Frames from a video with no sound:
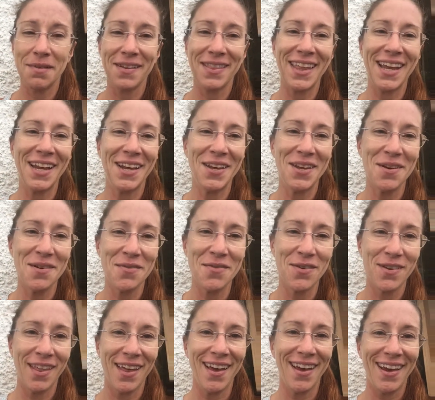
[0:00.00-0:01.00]
Thank you
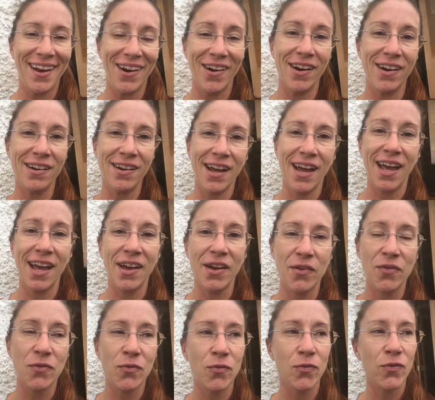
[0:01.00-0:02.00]
for that, Karen. I
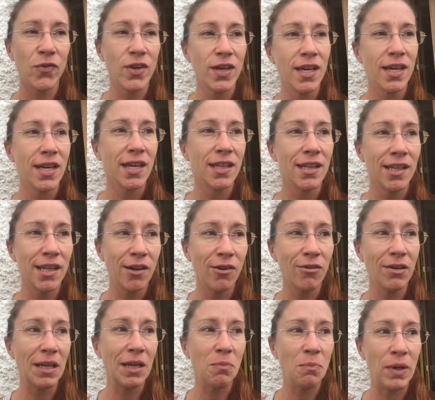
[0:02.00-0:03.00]
have
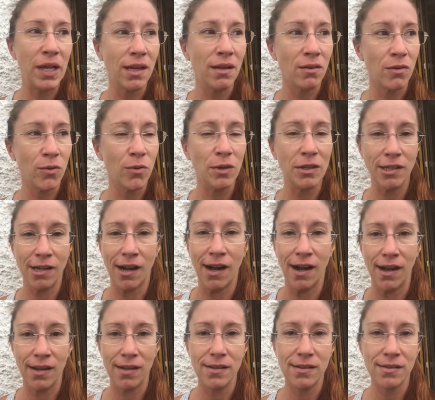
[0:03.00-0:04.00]
literally been through a
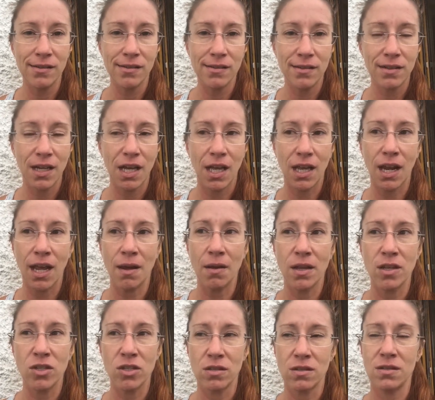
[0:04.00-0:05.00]
lot, and I
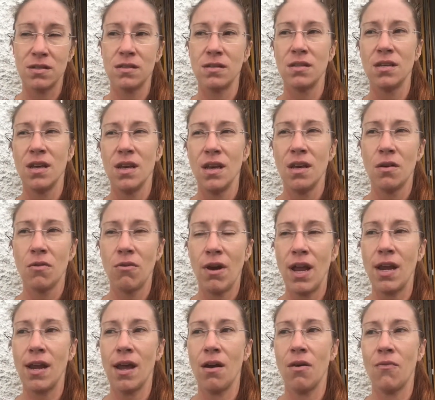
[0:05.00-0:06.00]
just
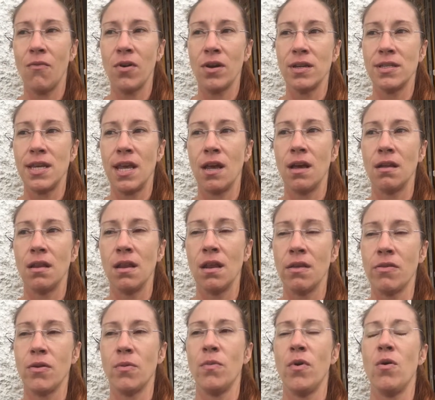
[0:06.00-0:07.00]
right now want to take
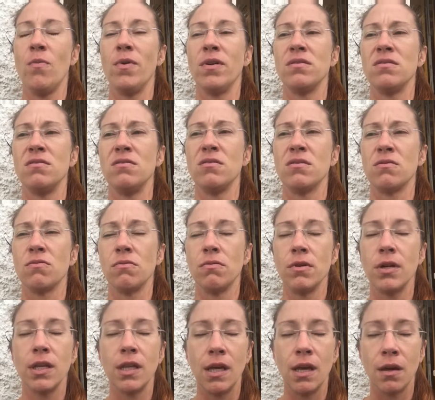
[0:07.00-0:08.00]
another moment to just
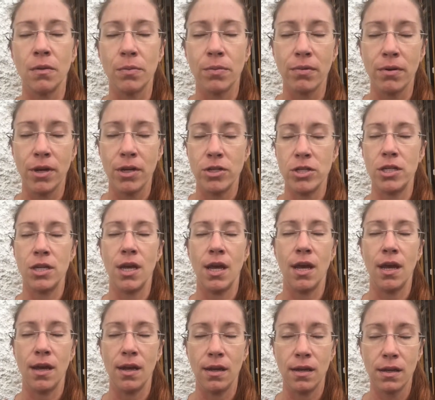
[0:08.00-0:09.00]
really
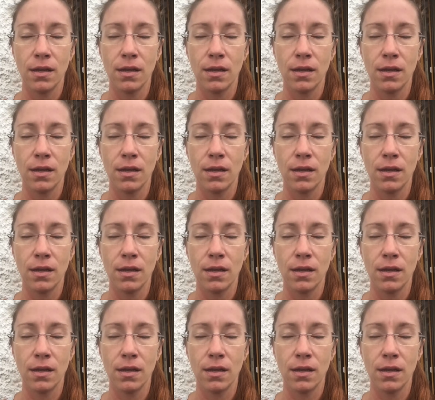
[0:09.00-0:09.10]
appreciate